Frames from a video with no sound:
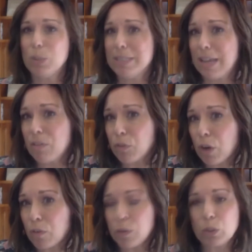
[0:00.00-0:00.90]
do we save it
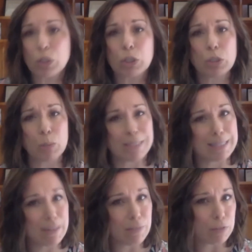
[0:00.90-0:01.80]
for our future? Do we
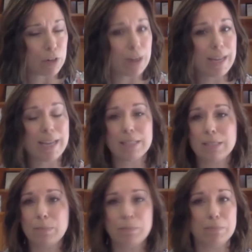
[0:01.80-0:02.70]
save it for our
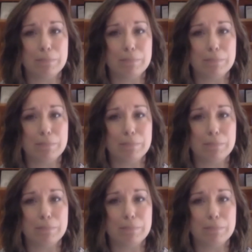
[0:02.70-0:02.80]
kids?